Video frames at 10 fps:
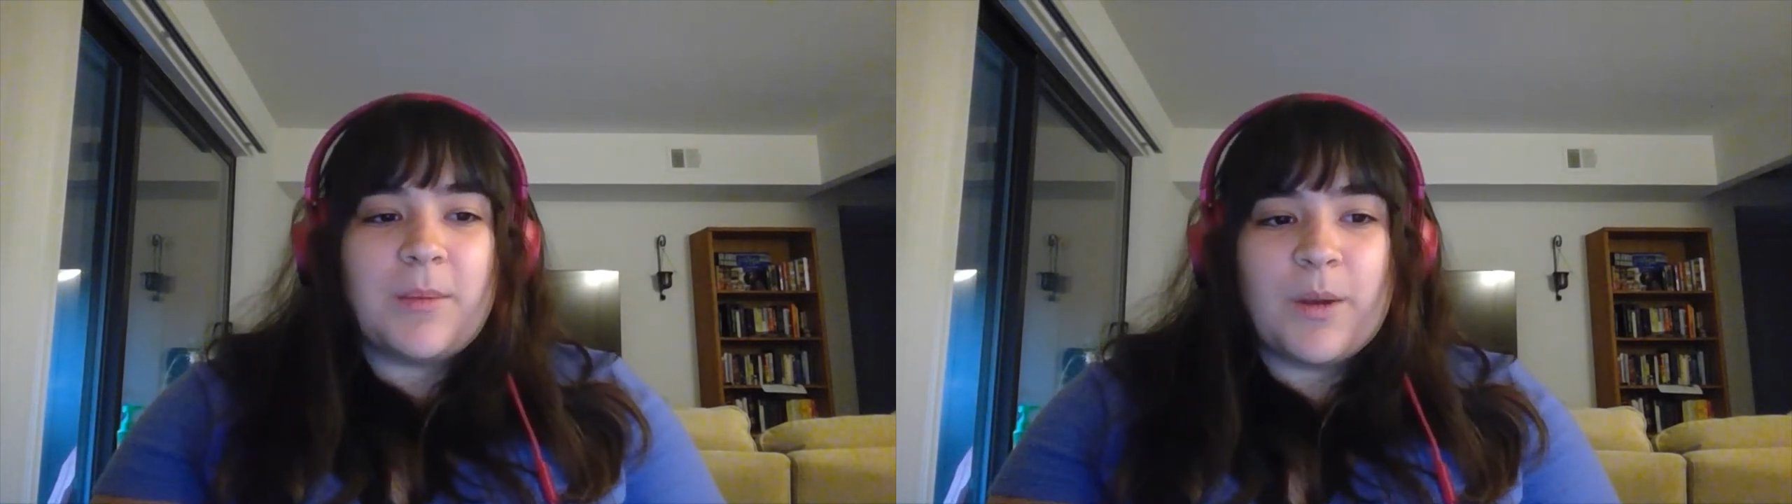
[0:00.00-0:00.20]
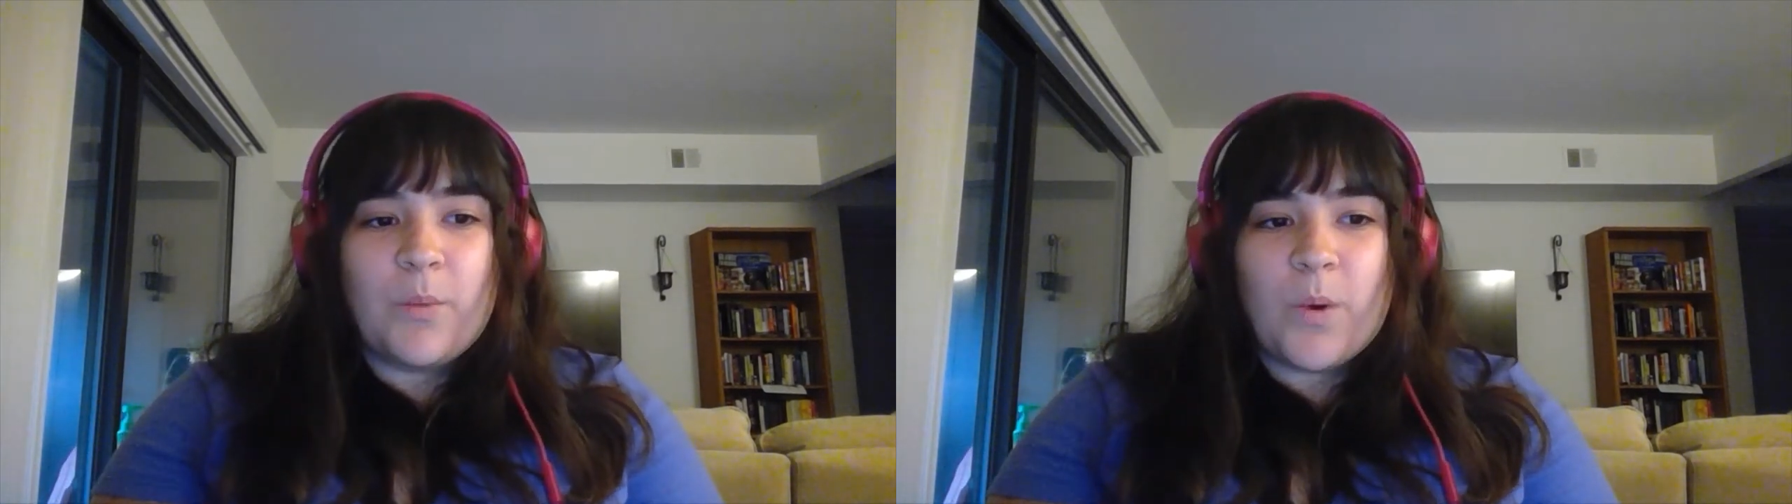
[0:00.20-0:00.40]

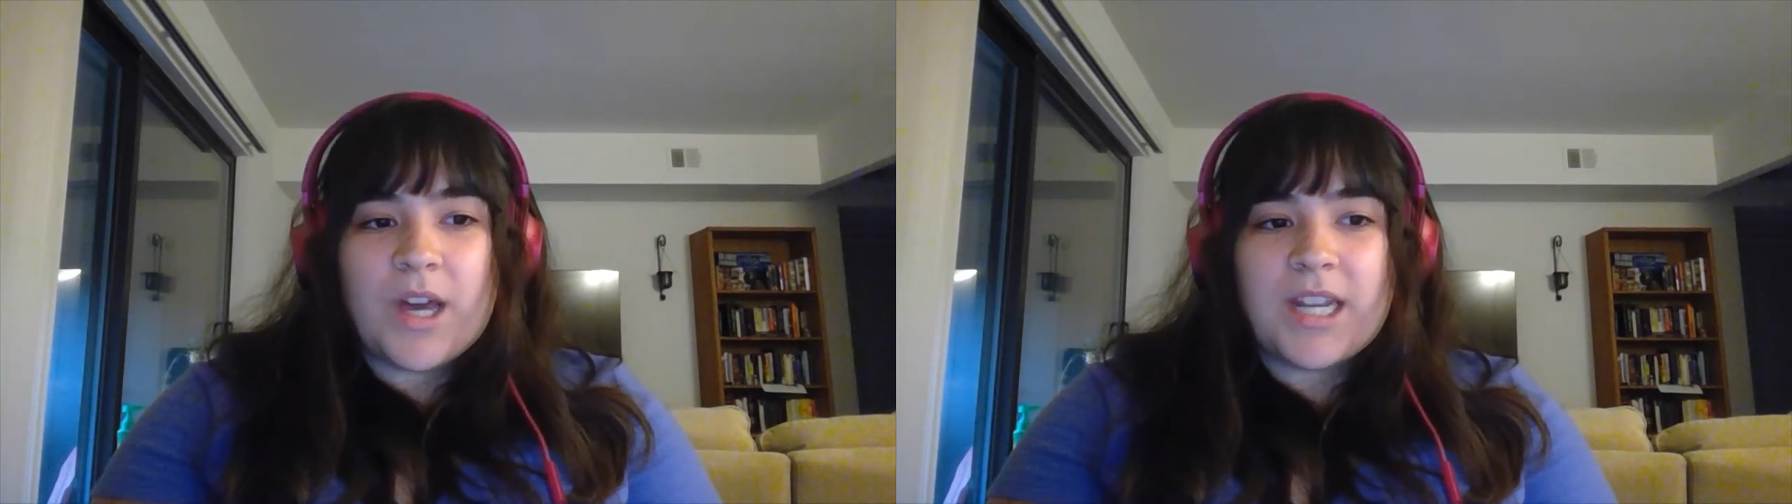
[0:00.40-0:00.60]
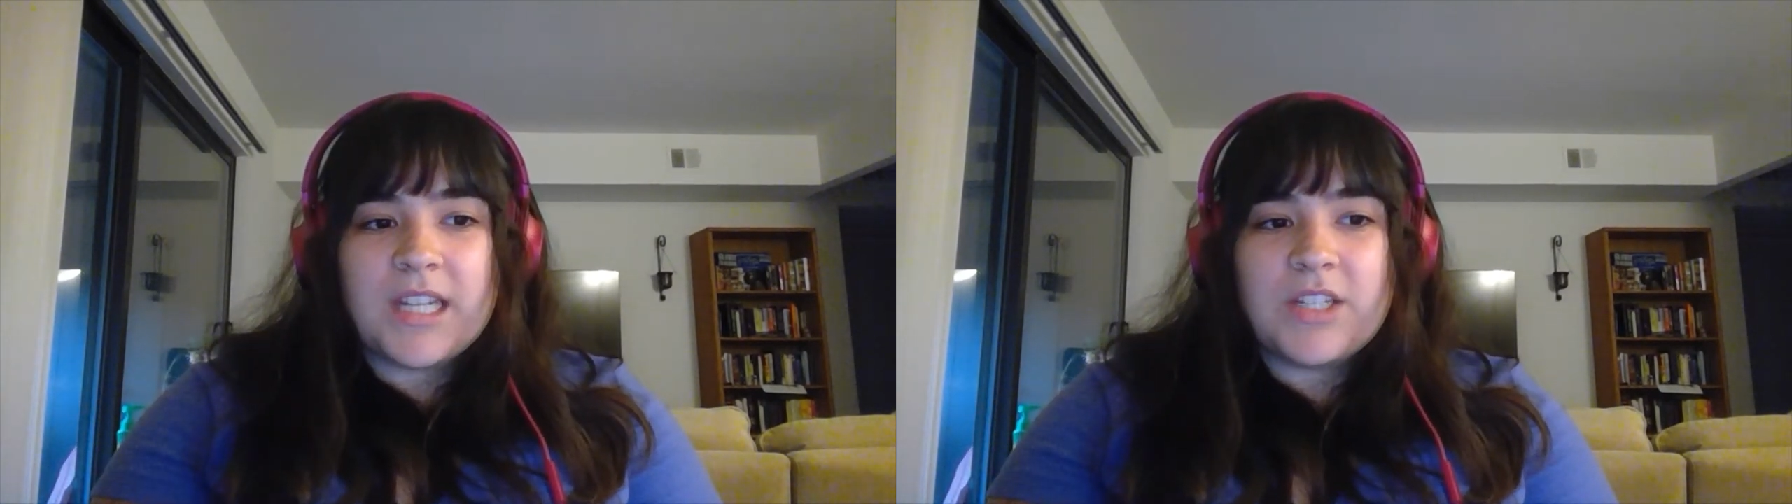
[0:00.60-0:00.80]
been
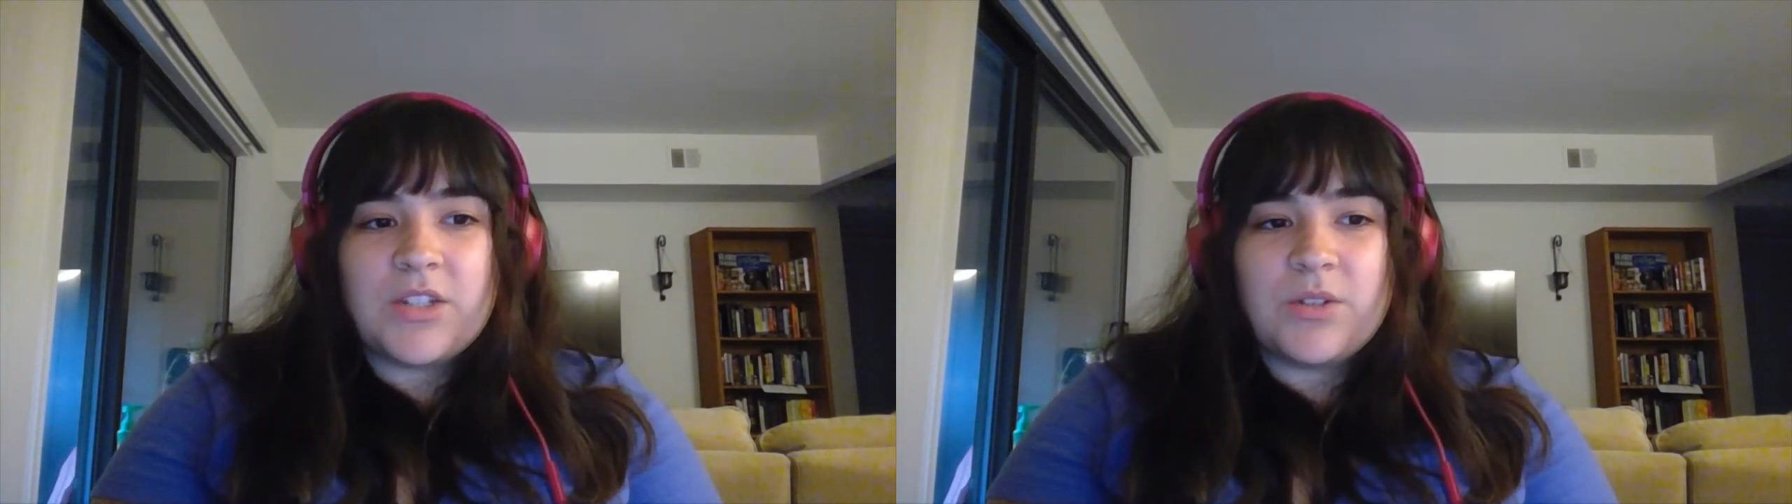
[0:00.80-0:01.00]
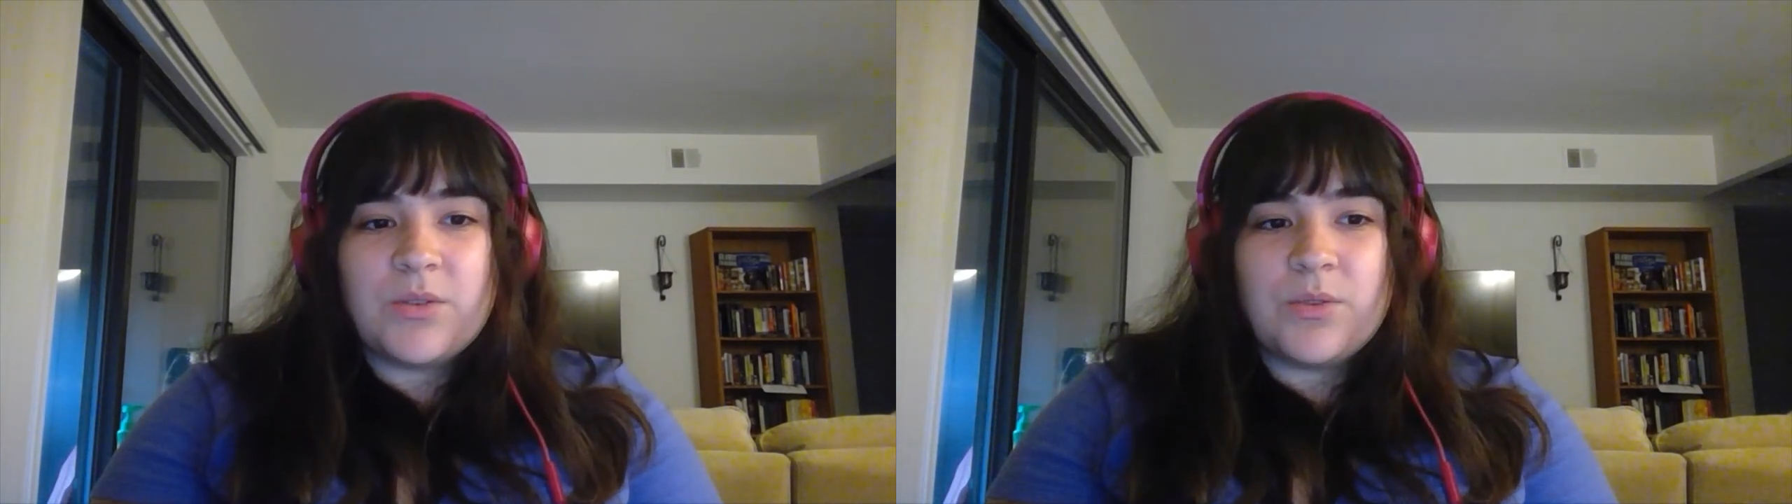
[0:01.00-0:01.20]
wanting
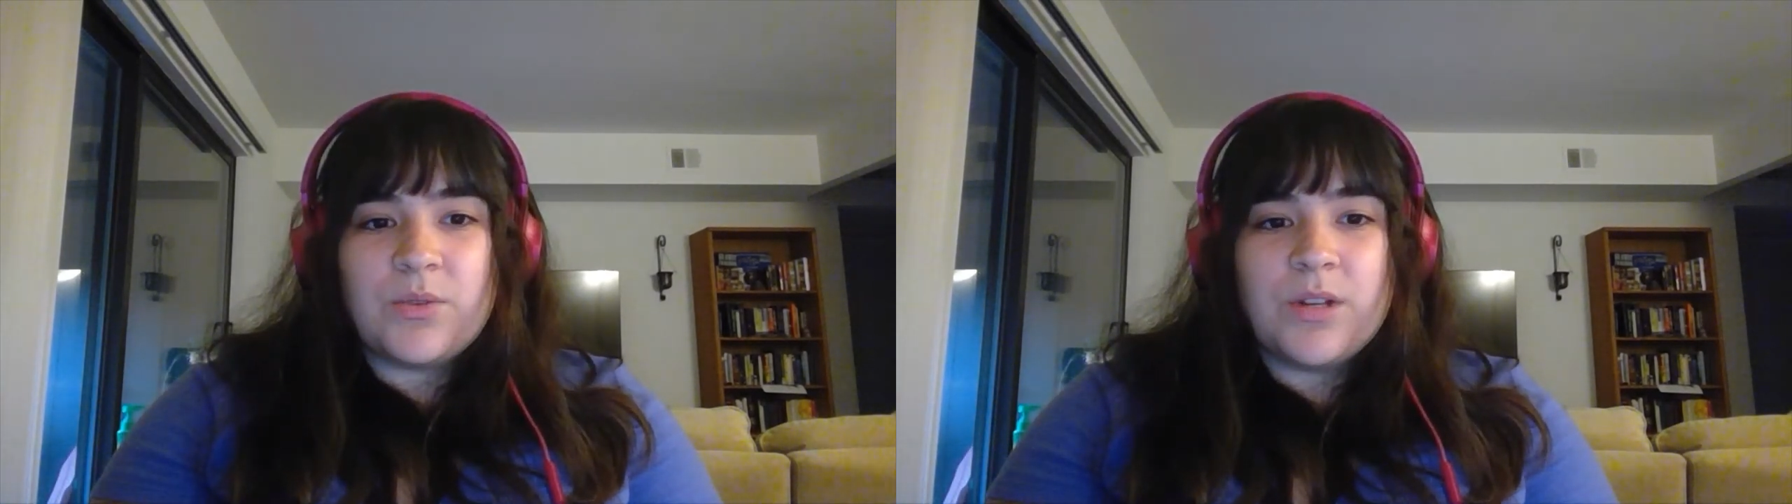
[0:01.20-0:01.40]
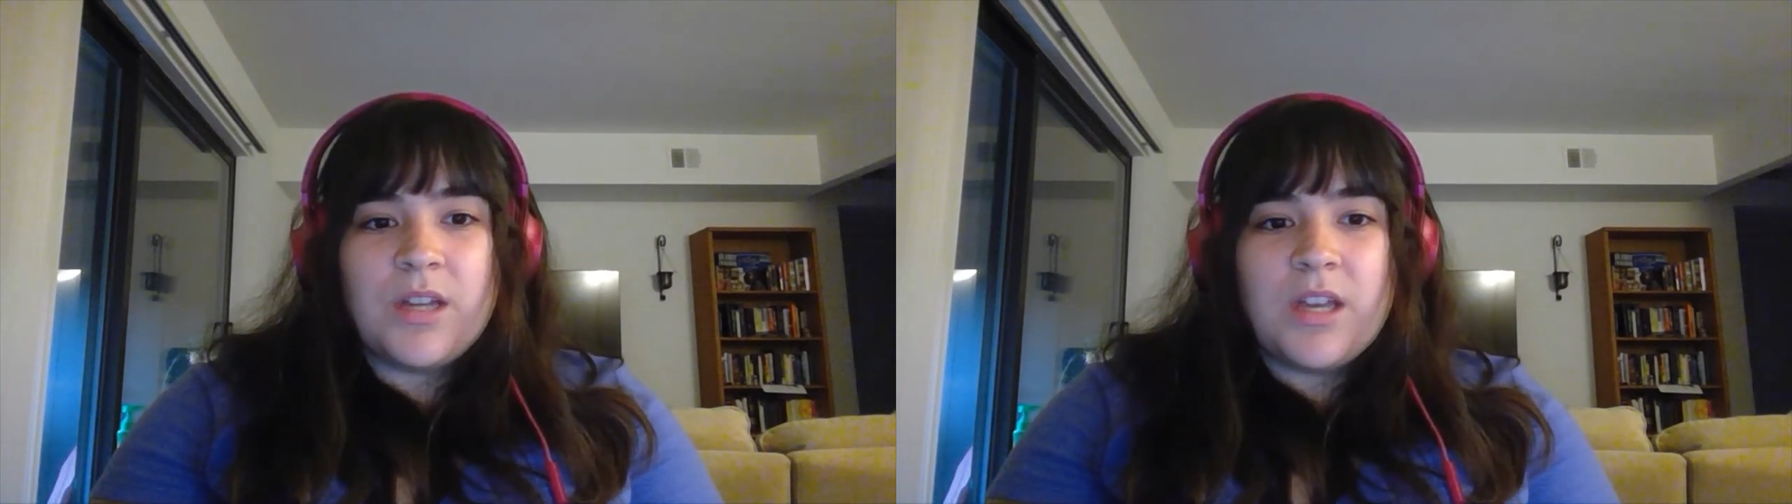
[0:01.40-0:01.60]
to